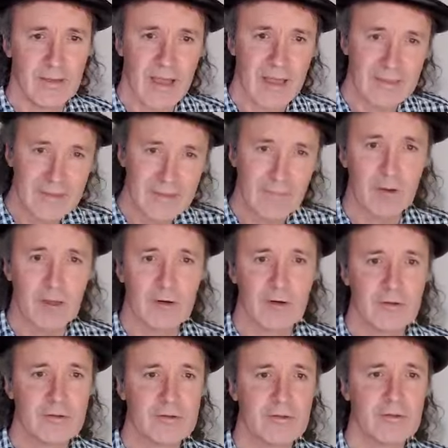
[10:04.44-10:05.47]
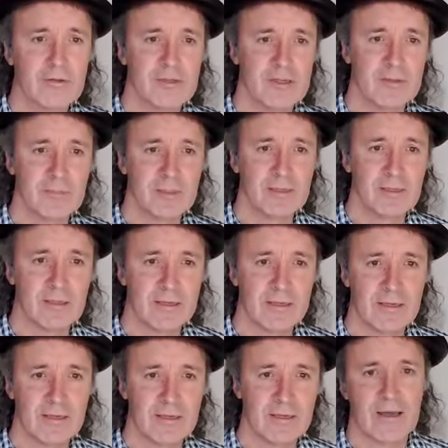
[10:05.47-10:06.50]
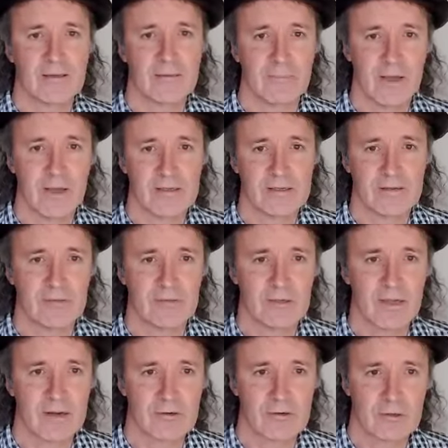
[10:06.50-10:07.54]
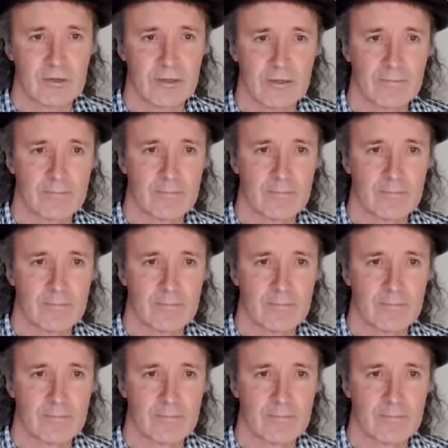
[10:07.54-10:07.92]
and then went on to do similarly in other parts of the country.